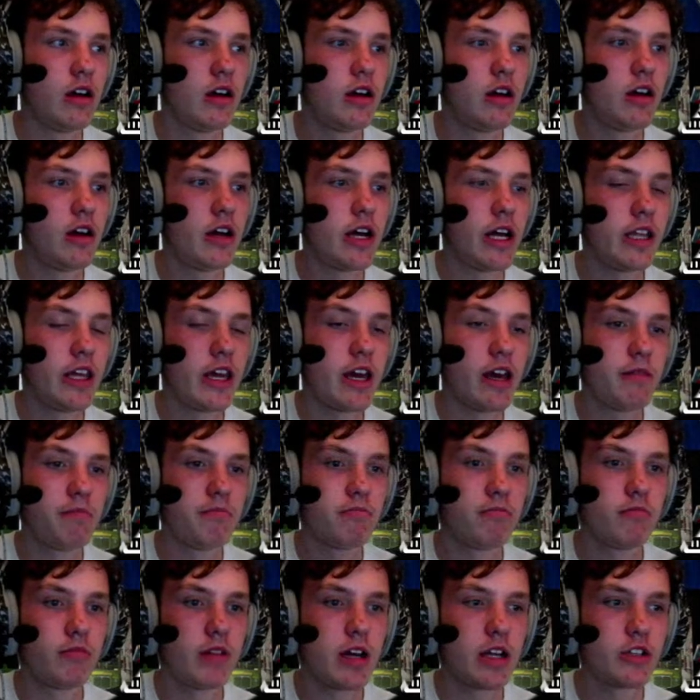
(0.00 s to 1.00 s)
and yeah,
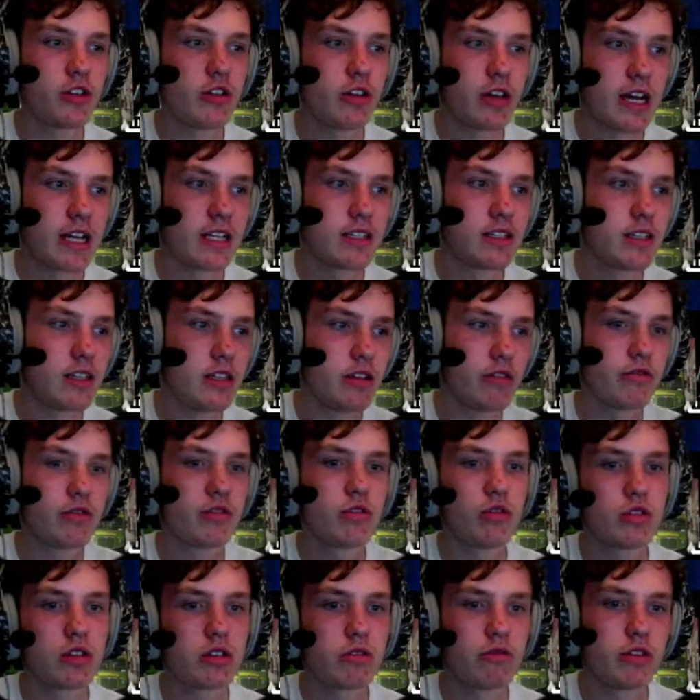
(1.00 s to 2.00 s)
as you can see, there
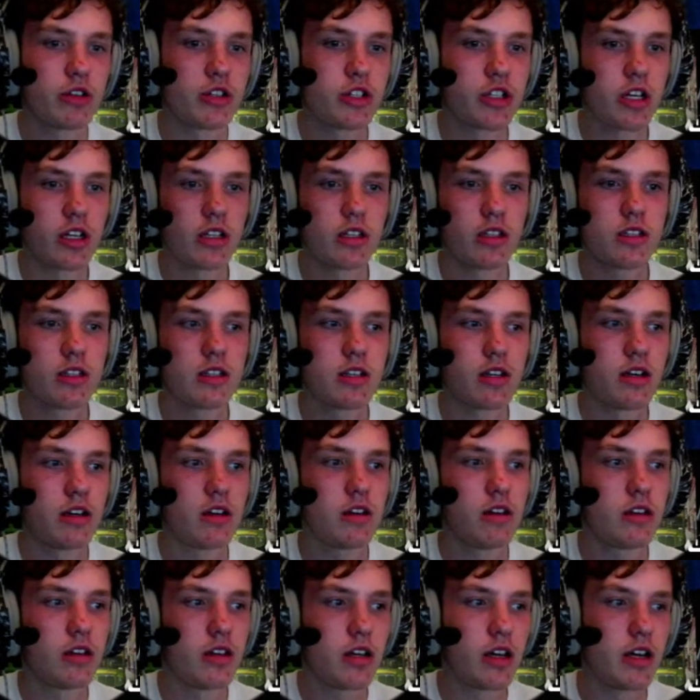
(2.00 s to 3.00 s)
is also a
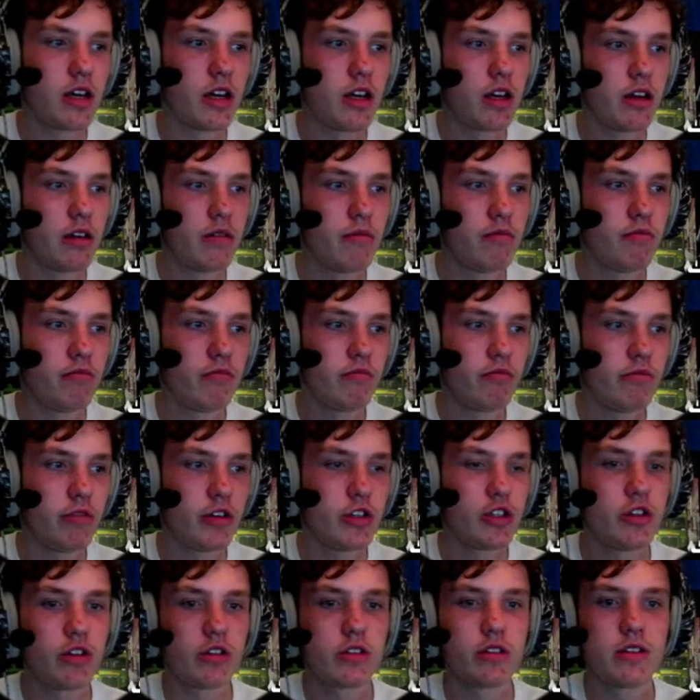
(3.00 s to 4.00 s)
shunter,
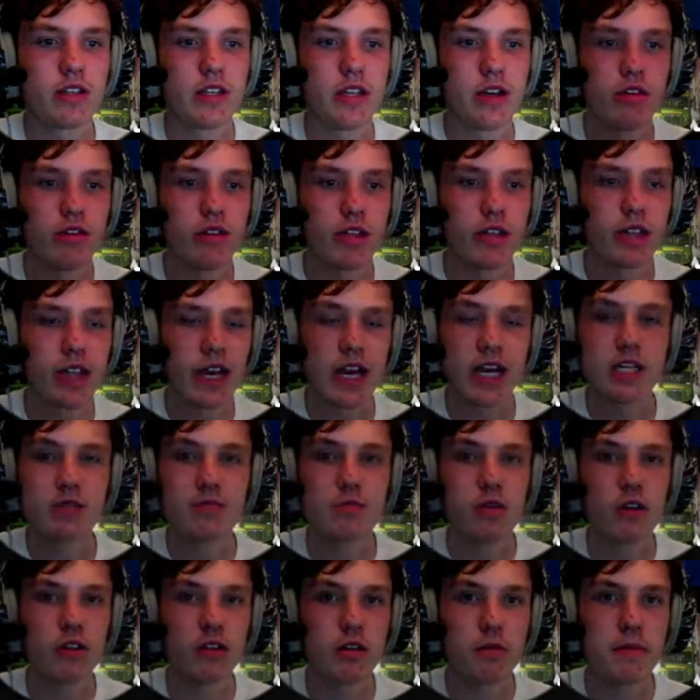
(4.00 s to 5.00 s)
which you can see on there. That is
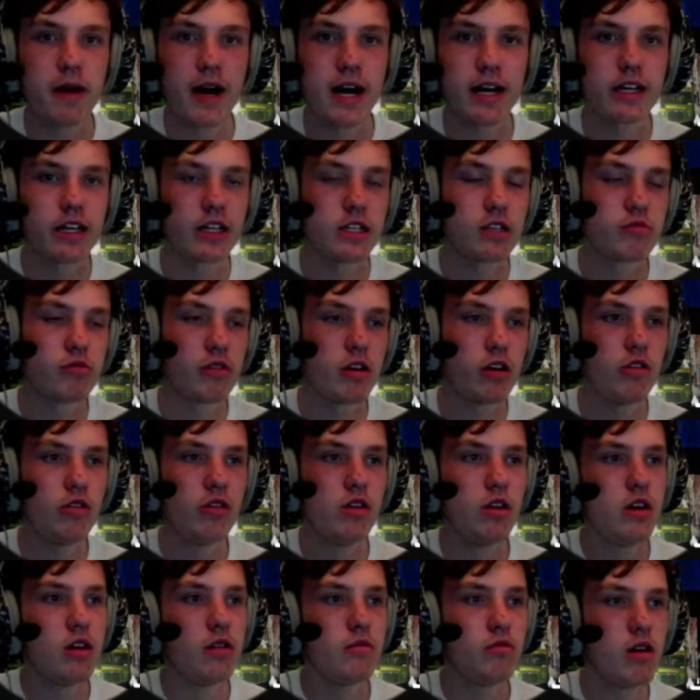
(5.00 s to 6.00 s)
part of the pack as well,
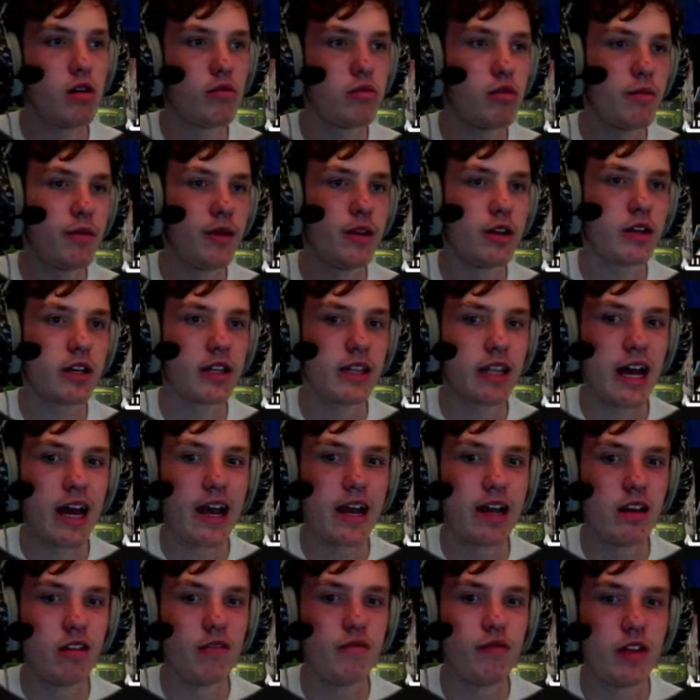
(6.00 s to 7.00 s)
but I'll probably look at
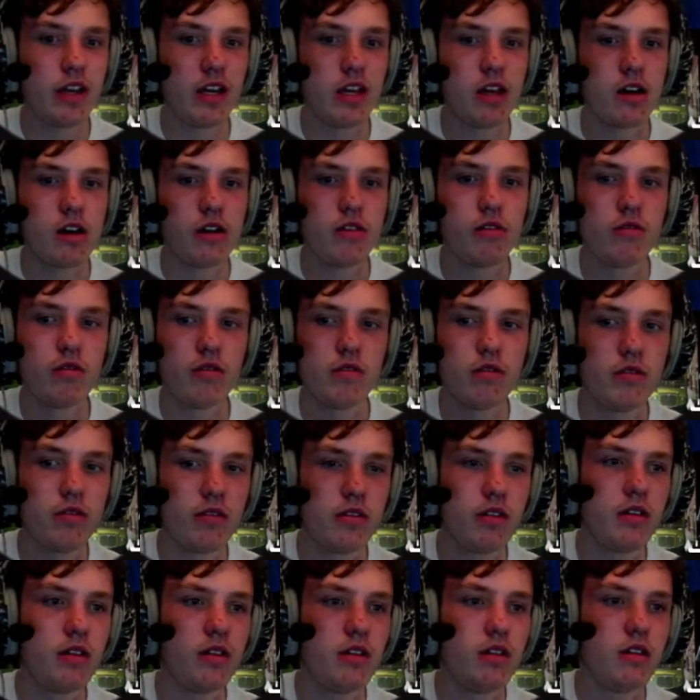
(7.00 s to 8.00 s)
that in a video.
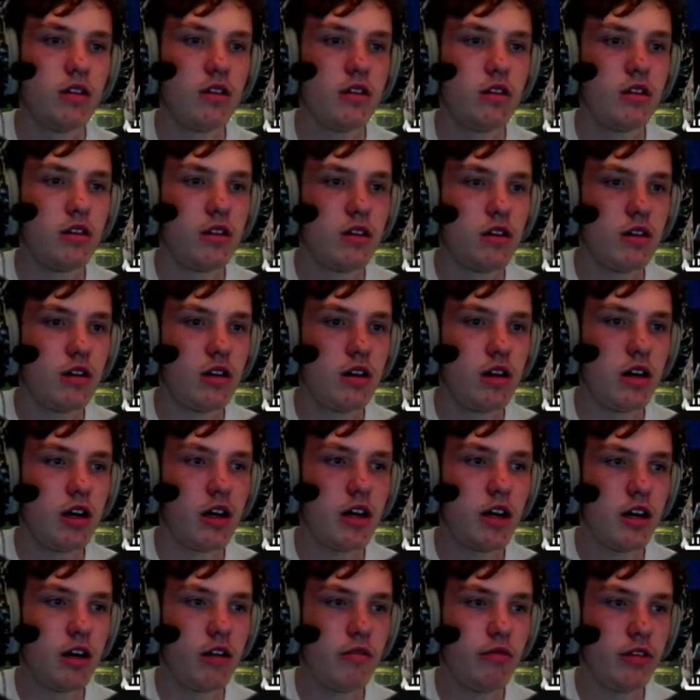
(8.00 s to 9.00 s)

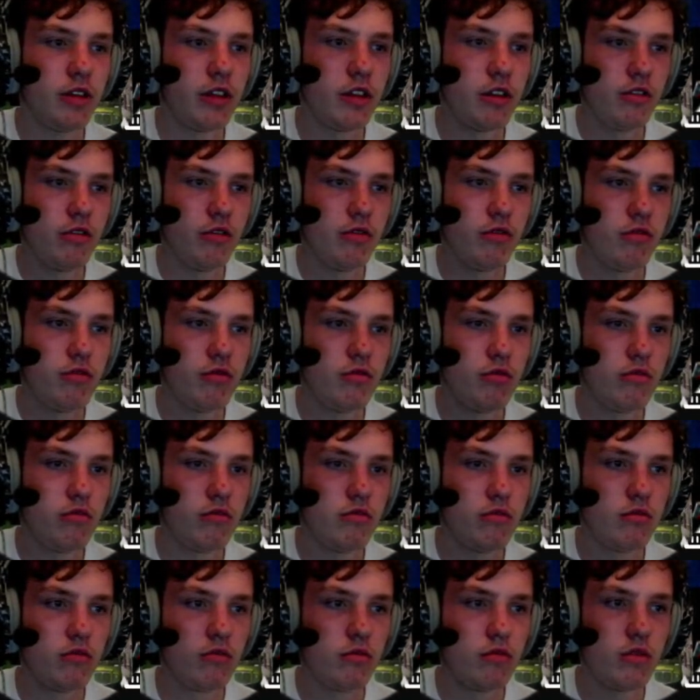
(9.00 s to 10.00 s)
We'll do
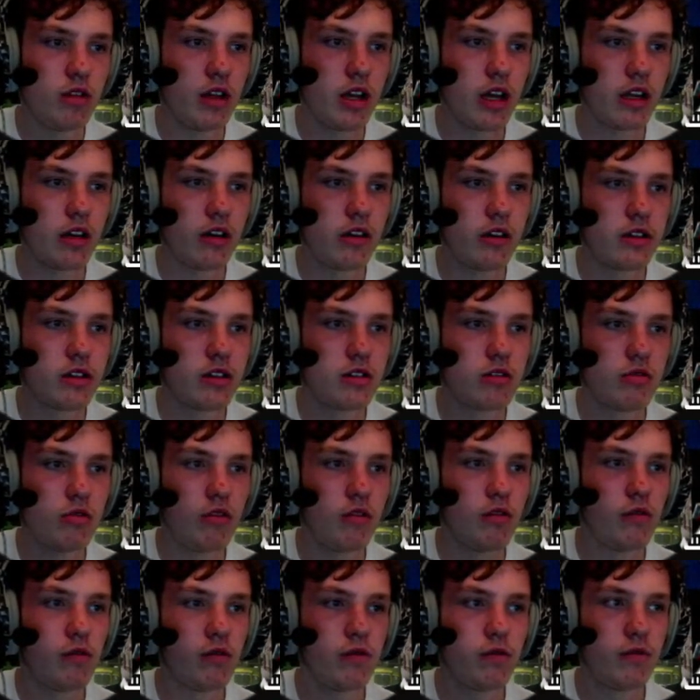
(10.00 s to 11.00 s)
a nice sort
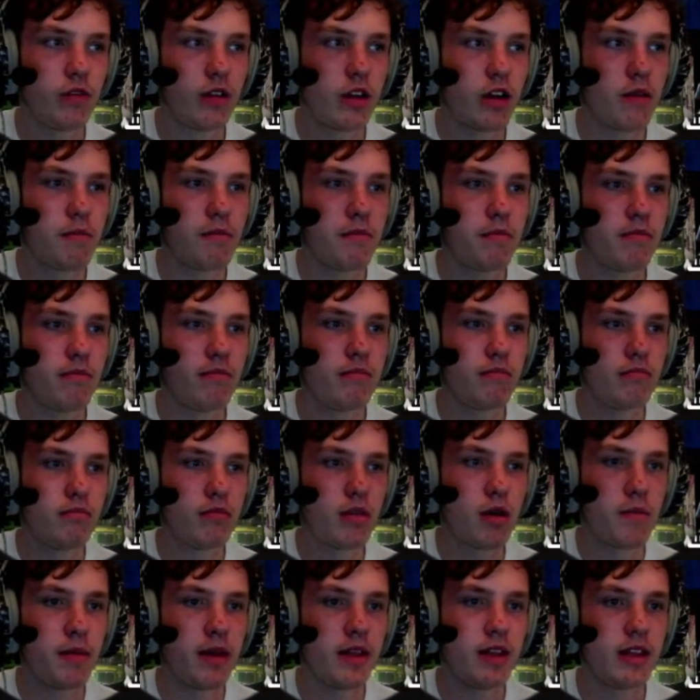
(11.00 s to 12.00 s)
of,
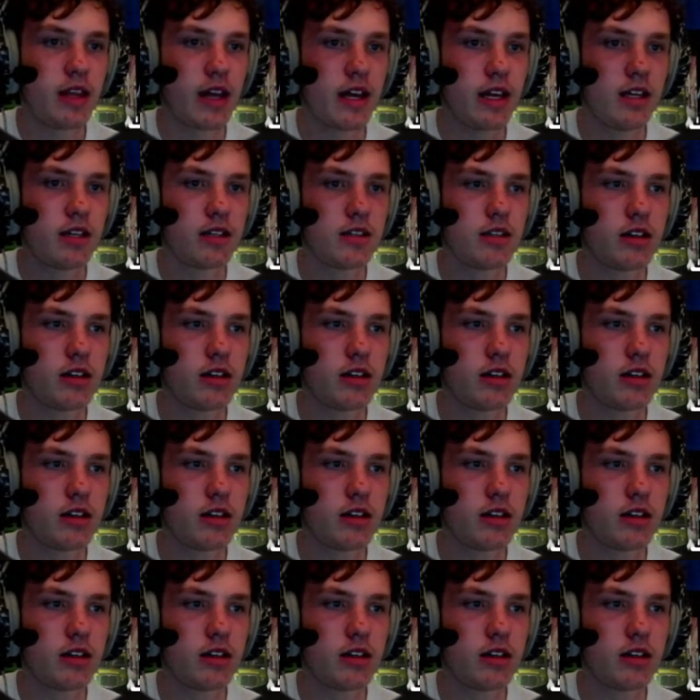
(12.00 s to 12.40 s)
a midday